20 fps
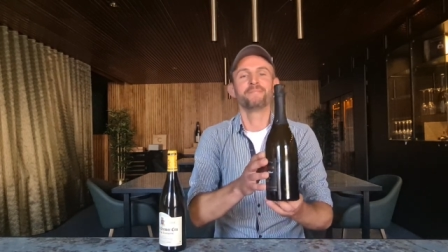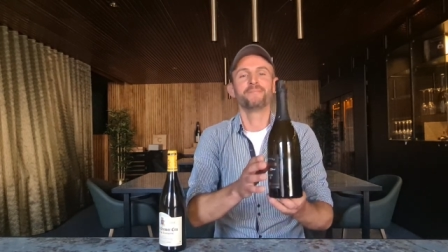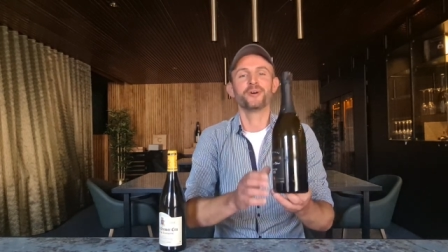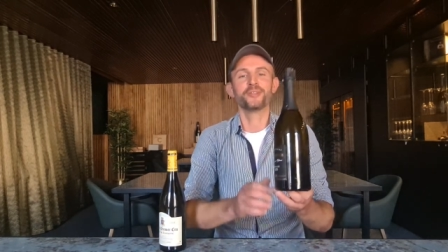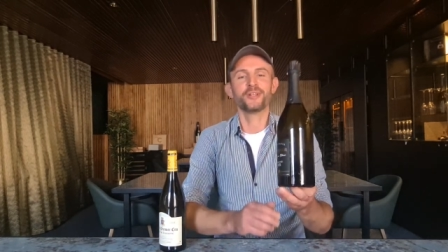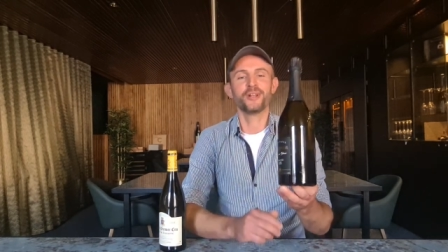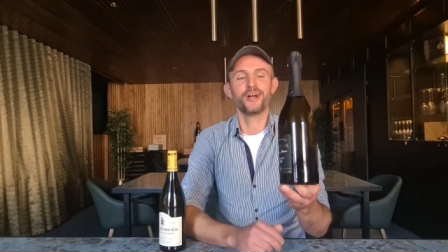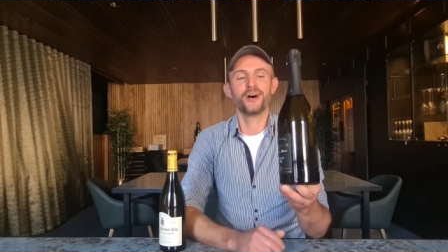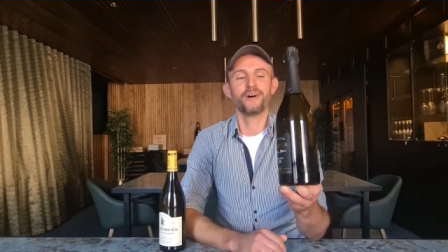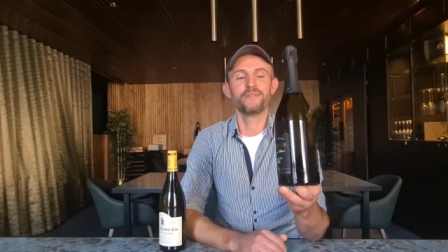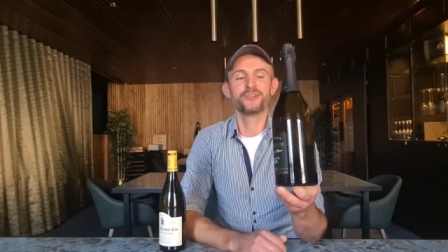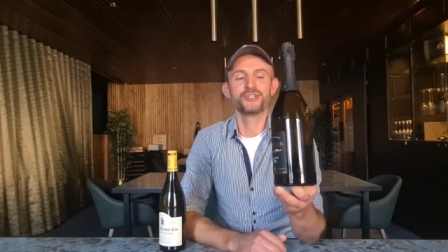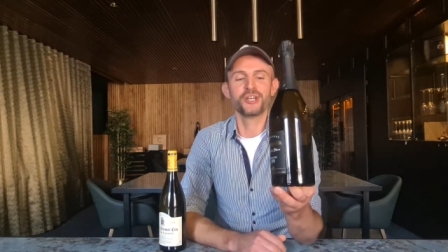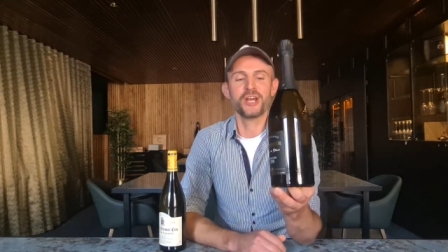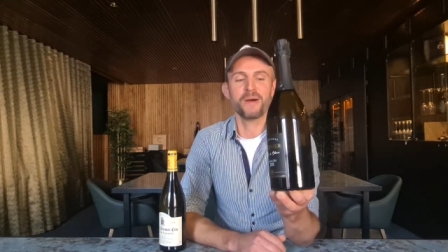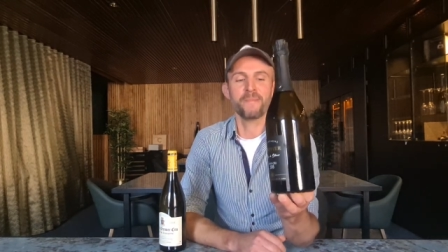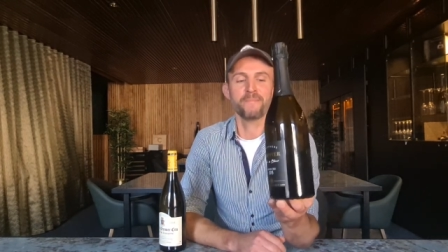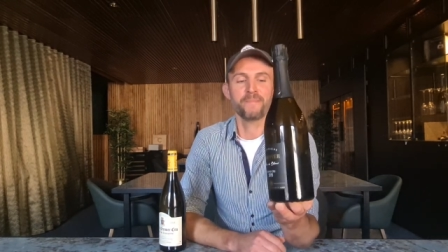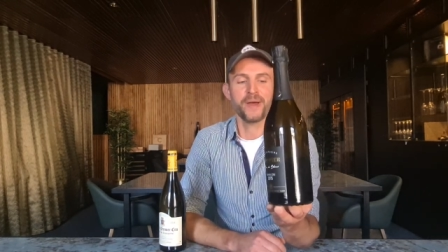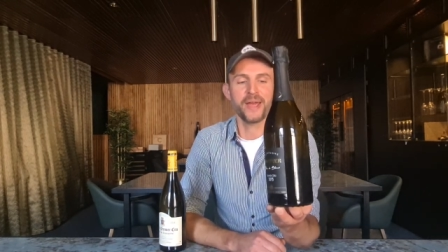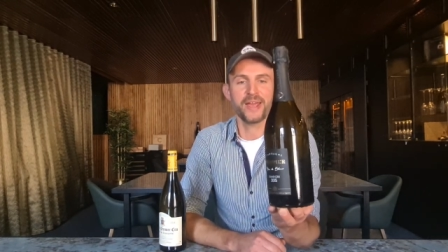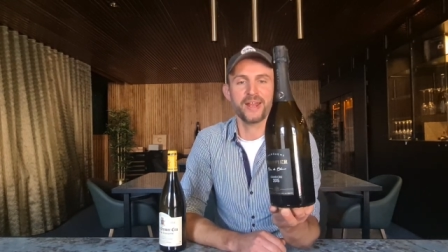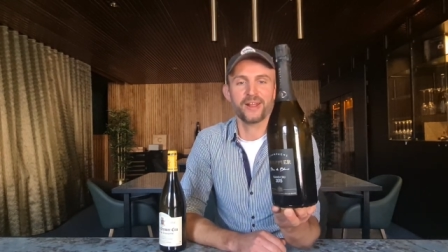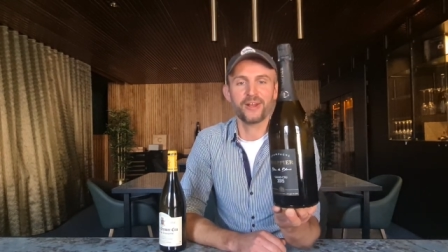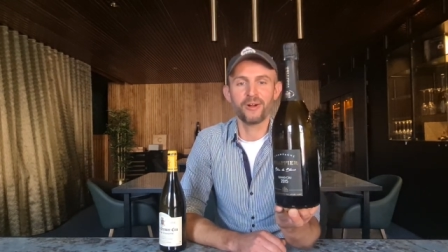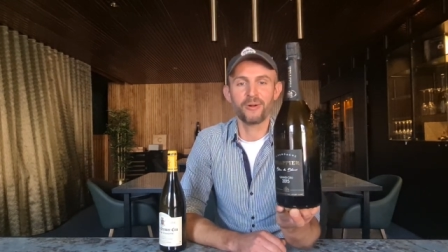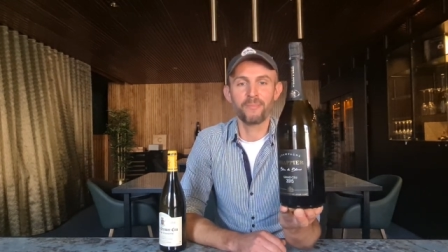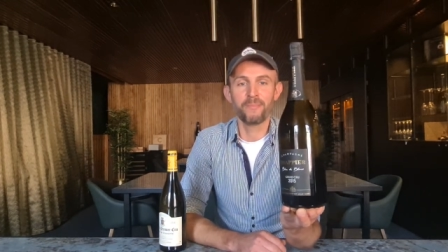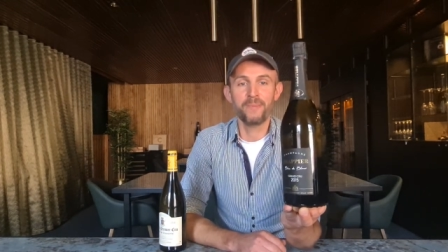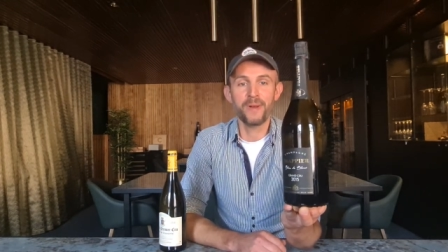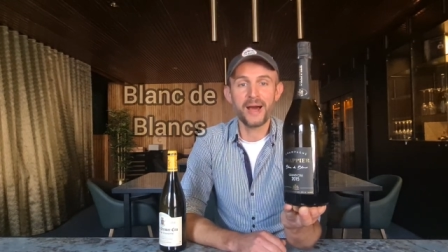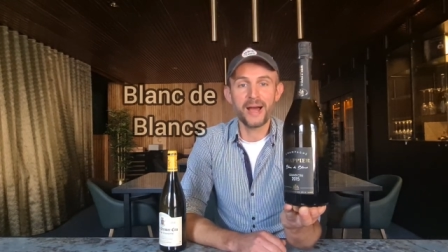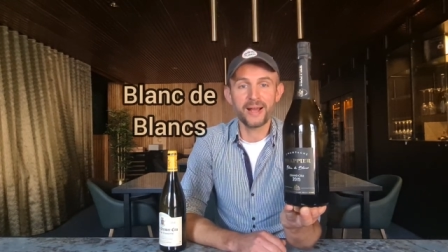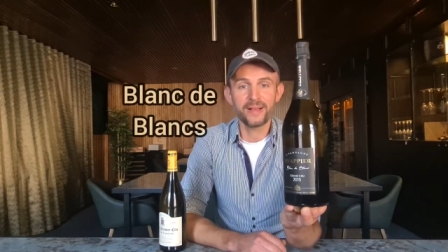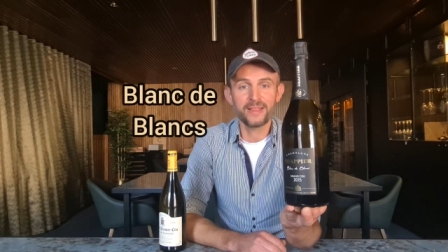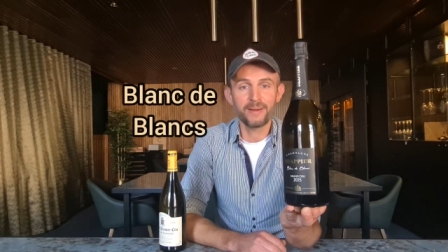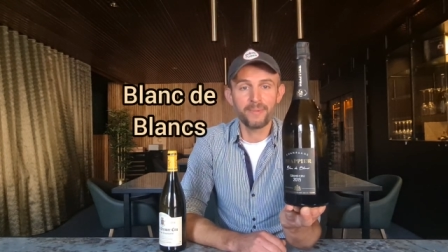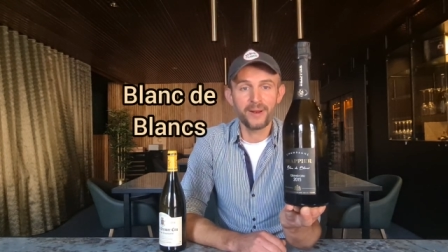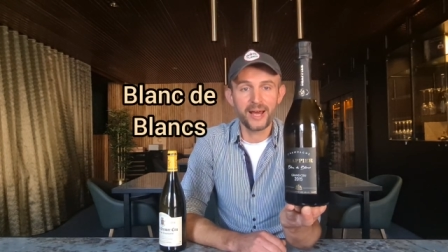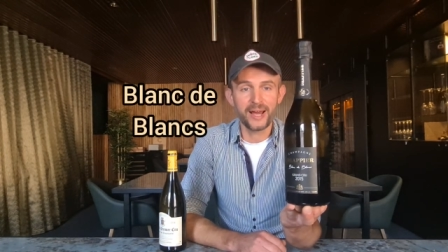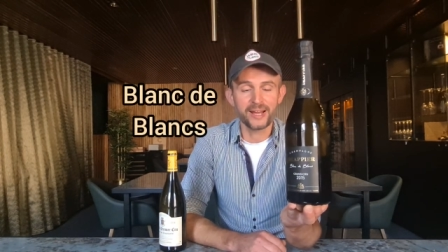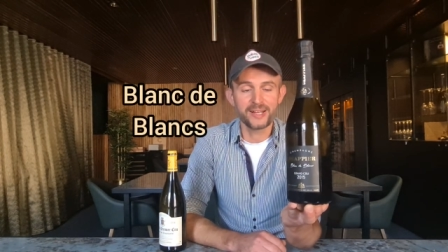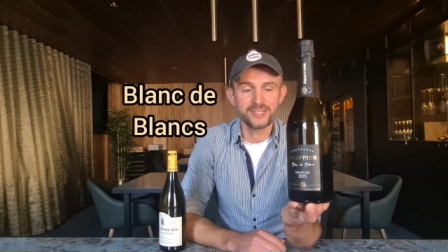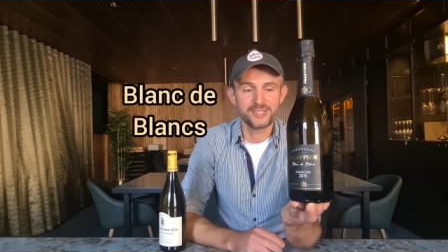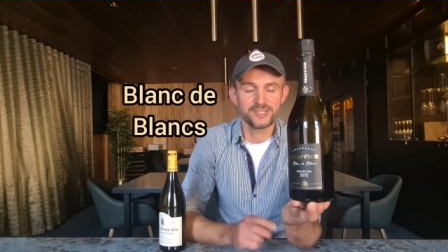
bottle of Champagne called Blanc de Blancs.